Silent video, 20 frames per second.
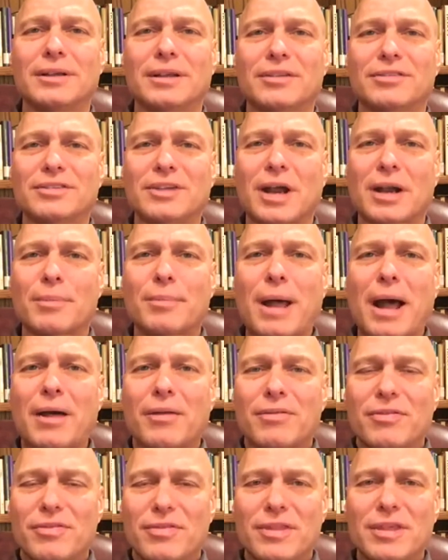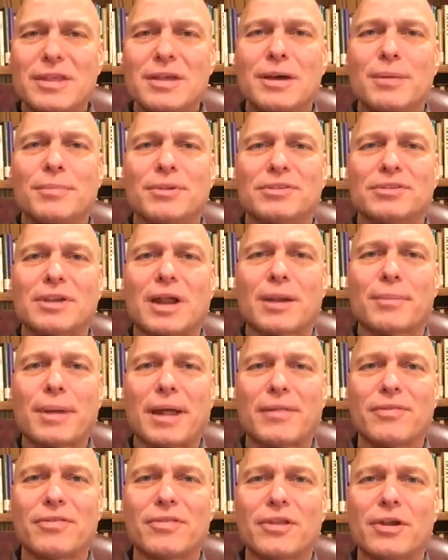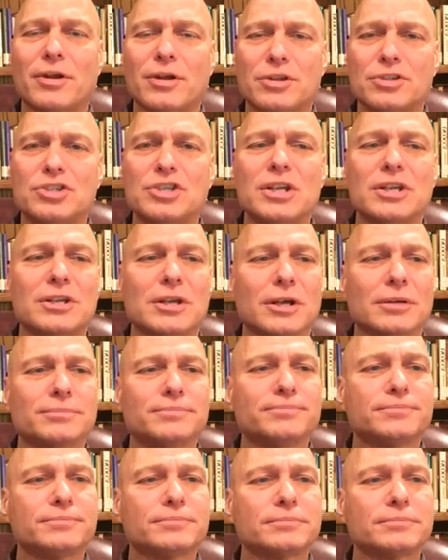It's not about them. It's not about their agenda.